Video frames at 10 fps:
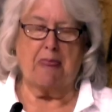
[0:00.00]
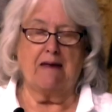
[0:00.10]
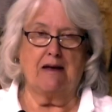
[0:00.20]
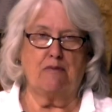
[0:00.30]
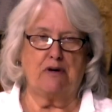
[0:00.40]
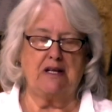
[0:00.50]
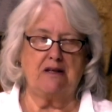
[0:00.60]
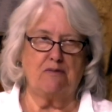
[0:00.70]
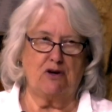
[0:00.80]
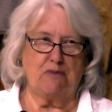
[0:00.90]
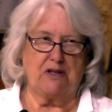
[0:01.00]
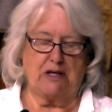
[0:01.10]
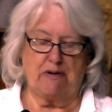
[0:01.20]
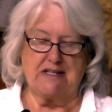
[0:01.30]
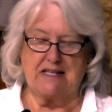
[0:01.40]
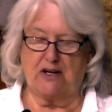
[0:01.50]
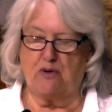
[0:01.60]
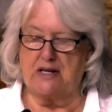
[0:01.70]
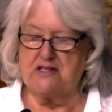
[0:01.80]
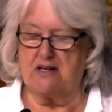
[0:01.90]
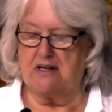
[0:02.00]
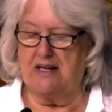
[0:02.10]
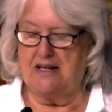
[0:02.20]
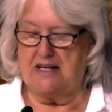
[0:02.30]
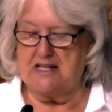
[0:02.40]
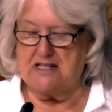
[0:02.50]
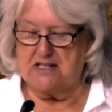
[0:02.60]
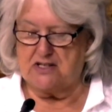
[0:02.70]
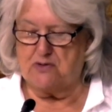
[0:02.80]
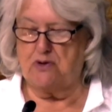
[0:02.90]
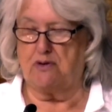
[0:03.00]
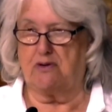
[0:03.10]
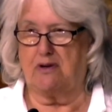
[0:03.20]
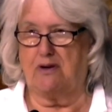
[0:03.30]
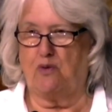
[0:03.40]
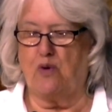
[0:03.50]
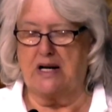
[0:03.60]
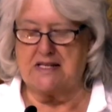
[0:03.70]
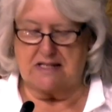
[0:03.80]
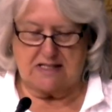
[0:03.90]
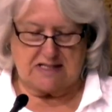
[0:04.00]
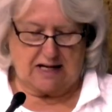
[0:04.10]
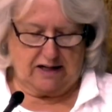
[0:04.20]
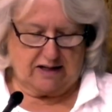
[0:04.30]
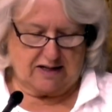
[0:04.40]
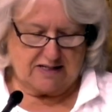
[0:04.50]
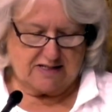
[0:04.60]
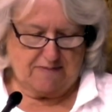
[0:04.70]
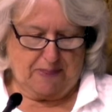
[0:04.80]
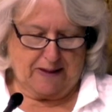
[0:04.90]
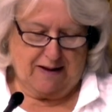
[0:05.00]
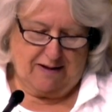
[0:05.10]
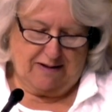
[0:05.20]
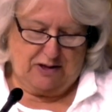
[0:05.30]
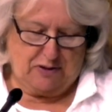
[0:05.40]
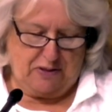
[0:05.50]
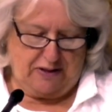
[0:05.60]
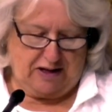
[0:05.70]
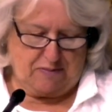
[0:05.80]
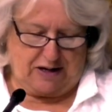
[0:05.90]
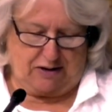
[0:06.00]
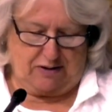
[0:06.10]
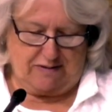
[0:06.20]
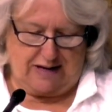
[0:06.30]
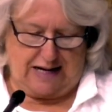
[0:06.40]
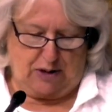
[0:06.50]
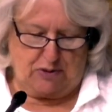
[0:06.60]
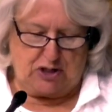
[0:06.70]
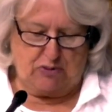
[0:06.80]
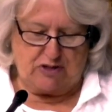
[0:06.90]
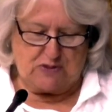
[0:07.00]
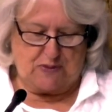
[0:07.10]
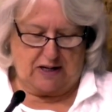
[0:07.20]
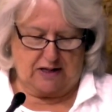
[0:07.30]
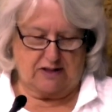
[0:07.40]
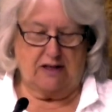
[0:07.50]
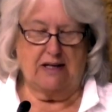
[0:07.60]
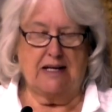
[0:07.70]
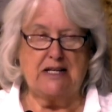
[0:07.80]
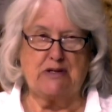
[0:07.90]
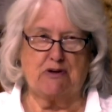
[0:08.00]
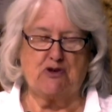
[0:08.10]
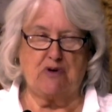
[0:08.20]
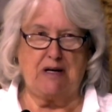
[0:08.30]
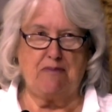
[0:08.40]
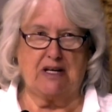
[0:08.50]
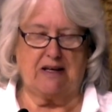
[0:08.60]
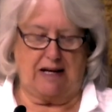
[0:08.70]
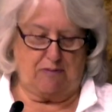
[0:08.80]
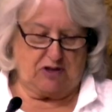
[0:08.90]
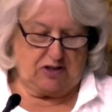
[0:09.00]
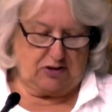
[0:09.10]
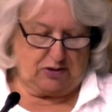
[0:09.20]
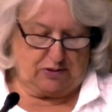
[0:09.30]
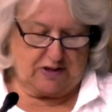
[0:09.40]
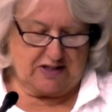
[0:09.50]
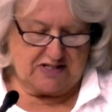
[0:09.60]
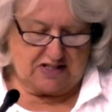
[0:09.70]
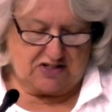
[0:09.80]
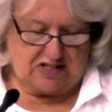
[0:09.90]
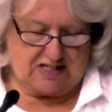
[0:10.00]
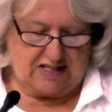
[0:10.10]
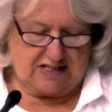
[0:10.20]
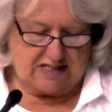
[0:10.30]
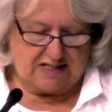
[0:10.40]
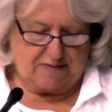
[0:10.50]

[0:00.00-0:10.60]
But in the moment, there is that question, is this truth? What is this telling us? You can think about how would you respond to a dream that came to you, such as this.